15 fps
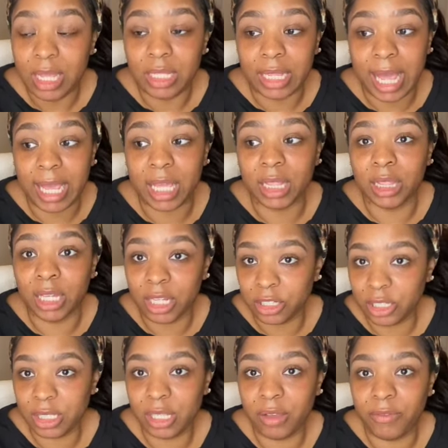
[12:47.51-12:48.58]
Like, look at
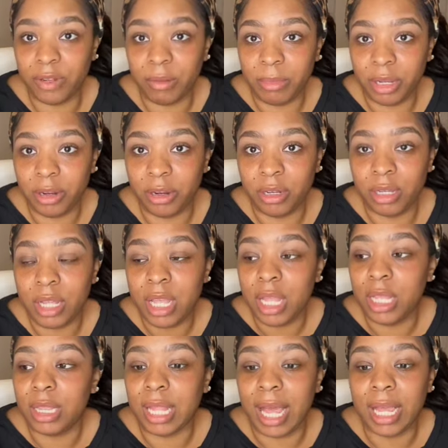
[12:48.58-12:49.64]
yourself in the mirror.
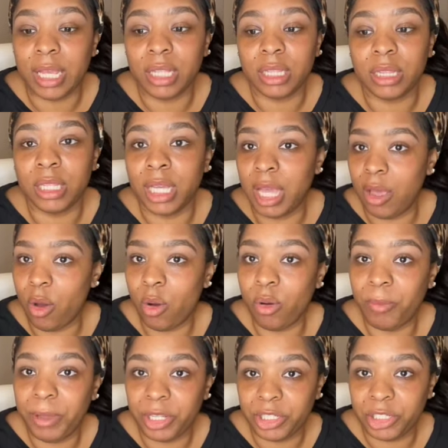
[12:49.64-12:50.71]
Like, look at
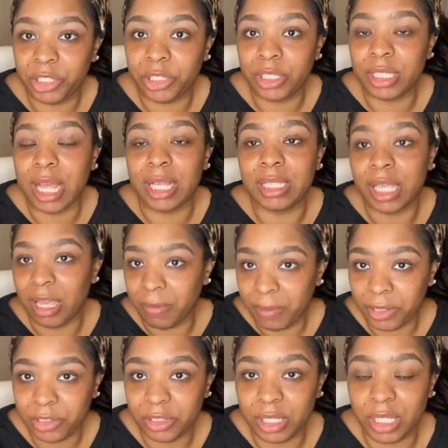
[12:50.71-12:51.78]
old pictures. Like, take
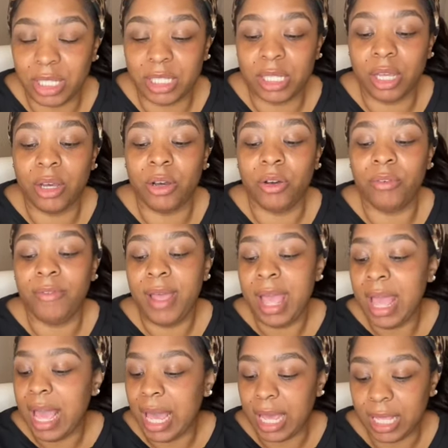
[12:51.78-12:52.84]
pictures of yourself
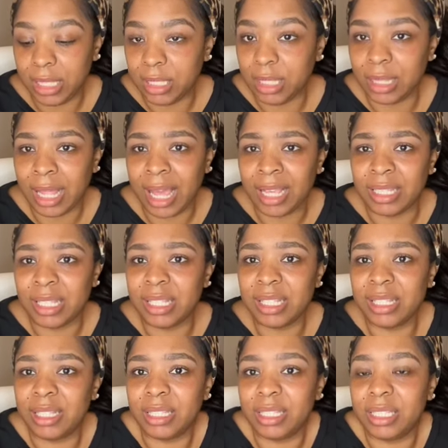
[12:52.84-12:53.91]
and like
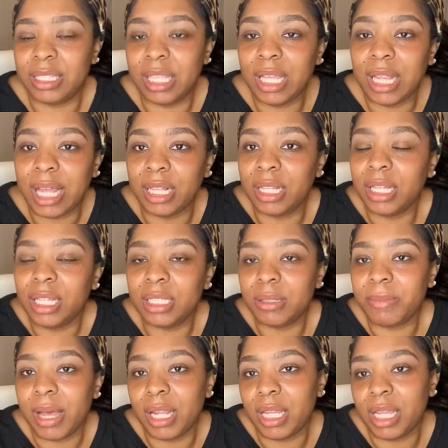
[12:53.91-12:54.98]
just see, like, look at your
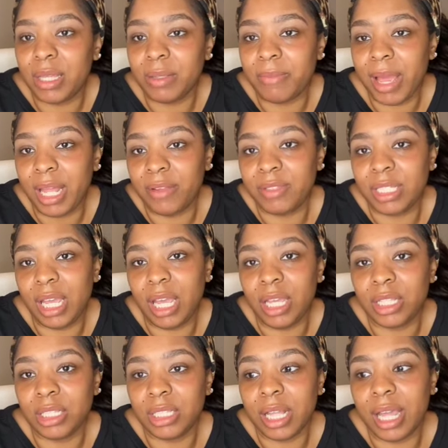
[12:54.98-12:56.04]
body. It might have changed.